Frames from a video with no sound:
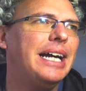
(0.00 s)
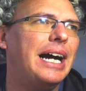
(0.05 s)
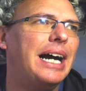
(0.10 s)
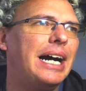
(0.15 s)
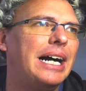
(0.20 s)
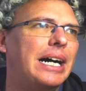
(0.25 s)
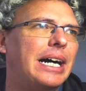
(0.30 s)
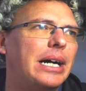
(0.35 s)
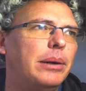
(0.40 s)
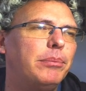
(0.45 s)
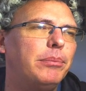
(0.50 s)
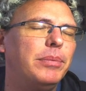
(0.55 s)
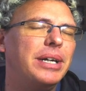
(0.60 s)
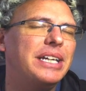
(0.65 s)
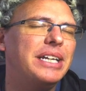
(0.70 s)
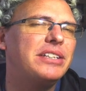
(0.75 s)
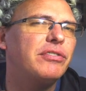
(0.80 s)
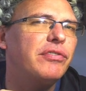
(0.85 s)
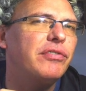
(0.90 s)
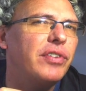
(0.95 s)
um,
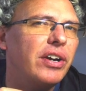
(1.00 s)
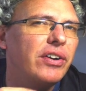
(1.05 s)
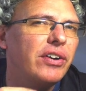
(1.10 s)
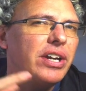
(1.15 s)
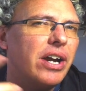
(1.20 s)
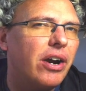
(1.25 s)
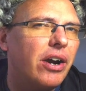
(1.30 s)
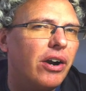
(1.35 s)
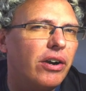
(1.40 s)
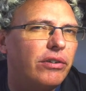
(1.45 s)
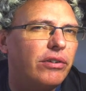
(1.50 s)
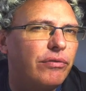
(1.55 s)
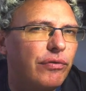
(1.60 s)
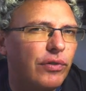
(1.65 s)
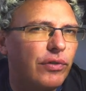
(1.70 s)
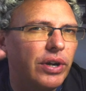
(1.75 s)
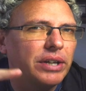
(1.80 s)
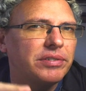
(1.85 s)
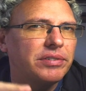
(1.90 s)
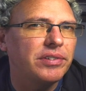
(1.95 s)
it's very hard
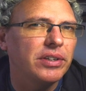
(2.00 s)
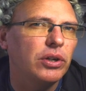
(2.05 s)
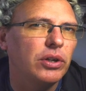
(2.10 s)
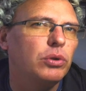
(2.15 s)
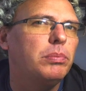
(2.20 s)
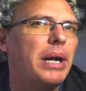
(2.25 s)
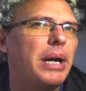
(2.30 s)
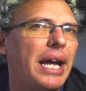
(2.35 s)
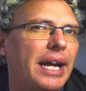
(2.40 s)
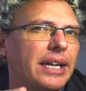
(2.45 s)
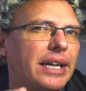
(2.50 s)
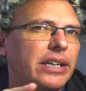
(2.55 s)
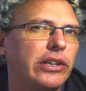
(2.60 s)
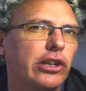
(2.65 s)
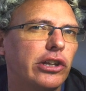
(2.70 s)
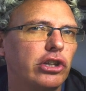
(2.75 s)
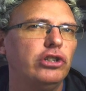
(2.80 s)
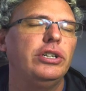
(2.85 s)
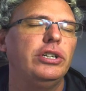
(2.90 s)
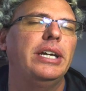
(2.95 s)
for us to go back and
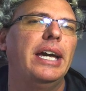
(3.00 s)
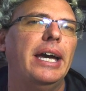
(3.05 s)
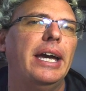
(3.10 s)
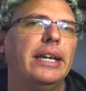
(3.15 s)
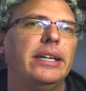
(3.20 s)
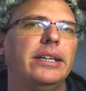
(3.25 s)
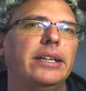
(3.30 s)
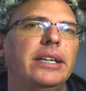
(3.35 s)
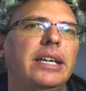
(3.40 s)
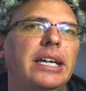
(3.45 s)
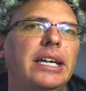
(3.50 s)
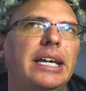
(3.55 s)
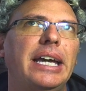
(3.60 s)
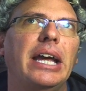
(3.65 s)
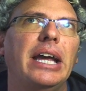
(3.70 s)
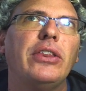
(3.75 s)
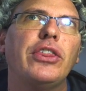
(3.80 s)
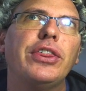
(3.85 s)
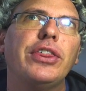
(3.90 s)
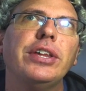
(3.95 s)
look at it
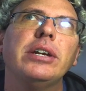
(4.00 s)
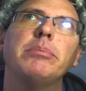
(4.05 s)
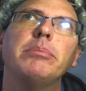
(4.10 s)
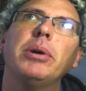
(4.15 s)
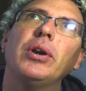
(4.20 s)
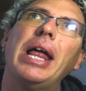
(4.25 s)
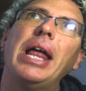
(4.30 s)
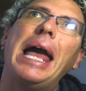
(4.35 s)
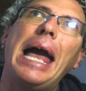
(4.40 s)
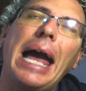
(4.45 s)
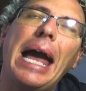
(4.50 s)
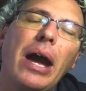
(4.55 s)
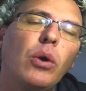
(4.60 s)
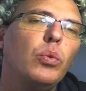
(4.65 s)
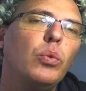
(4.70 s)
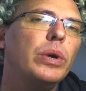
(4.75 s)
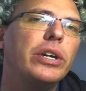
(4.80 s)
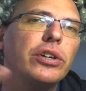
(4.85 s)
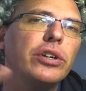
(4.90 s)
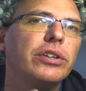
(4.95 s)
and think about how
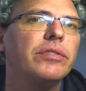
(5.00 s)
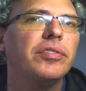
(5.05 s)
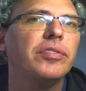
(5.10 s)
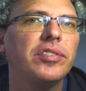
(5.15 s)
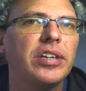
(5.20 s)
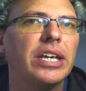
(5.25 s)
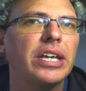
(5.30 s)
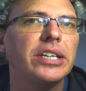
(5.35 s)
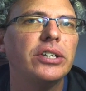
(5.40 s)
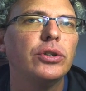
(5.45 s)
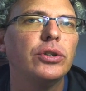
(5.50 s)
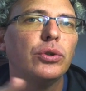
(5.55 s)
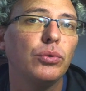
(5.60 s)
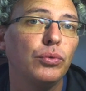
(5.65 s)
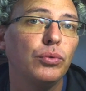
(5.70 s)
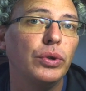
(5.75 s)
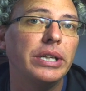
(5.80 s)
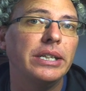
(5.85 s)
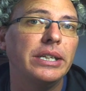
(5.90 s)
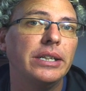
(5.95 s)
we could have said it or
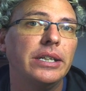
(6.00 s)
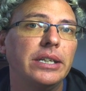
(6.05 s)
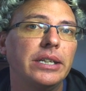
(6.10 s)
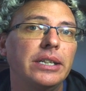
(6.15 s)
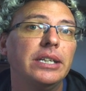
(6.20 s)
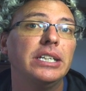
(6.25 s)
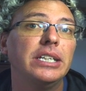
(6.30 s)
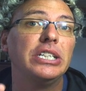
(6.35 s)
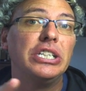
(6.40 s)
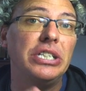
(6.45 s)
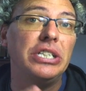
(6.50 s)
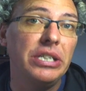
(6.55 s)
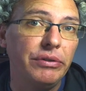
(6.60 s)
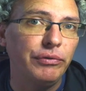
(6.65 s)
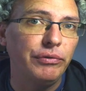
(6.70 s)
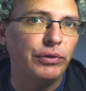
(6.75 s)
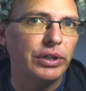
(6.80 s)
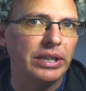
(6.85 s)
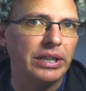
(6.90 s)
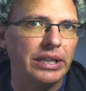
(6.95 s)
written it
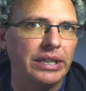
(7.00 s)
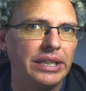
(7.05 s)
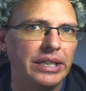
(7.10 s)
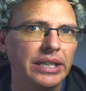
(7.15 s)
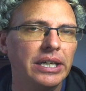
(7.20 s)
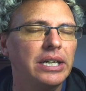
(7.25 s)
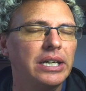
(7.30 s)
differently.